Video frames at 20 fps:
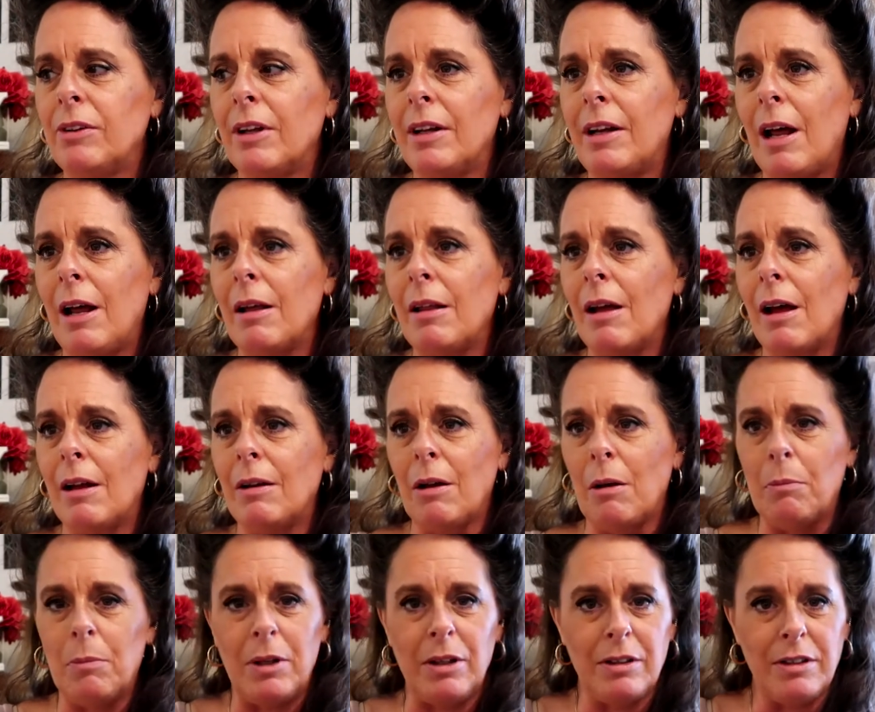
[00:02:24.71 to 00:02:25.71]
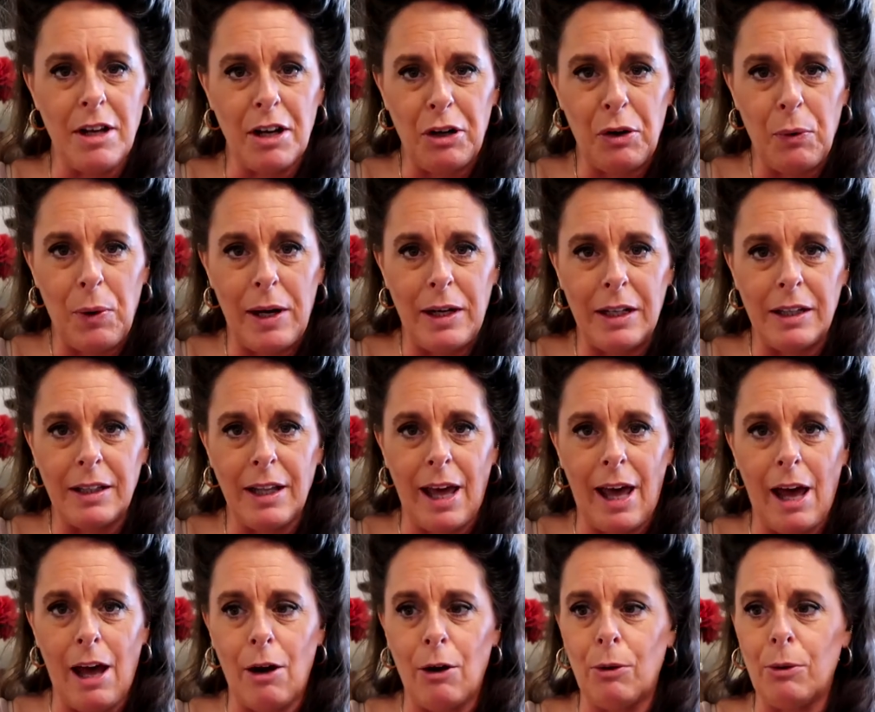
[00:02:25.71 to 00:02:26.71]
and I've been decorating the
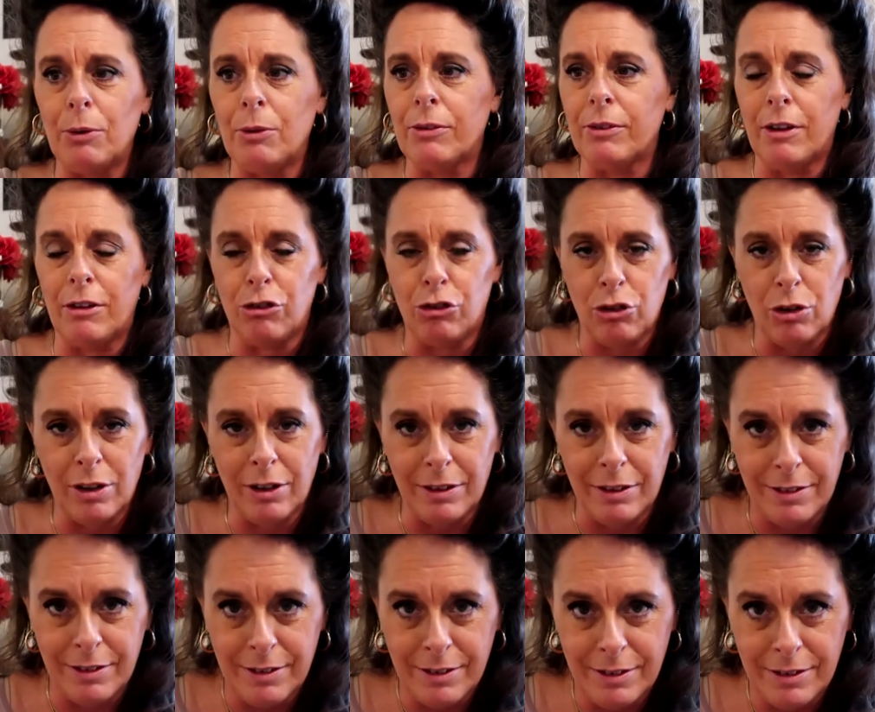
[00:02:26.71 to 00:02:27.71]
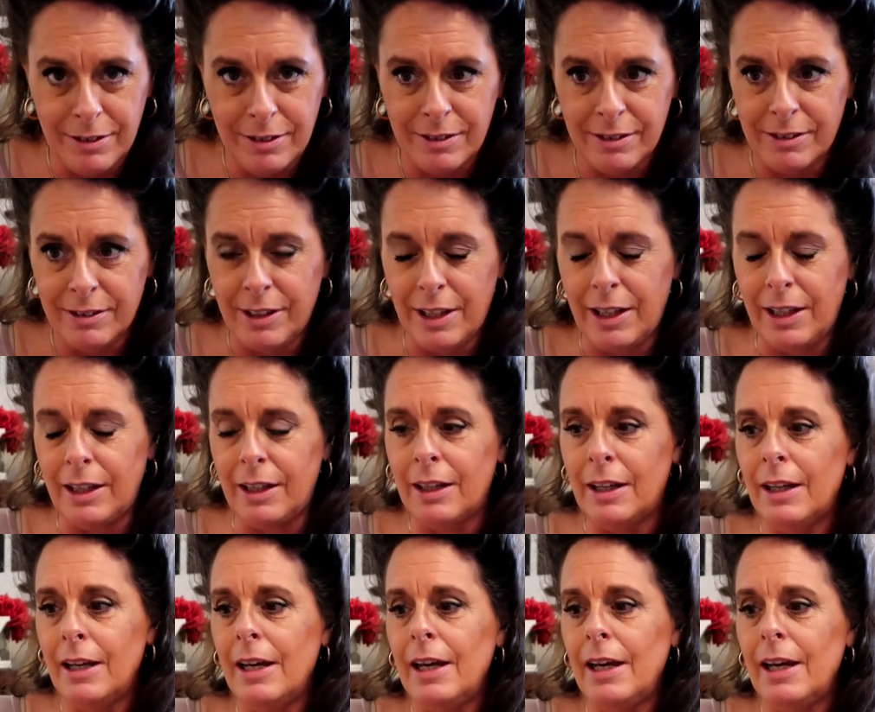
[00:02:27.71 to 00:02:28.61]
house, as you can see,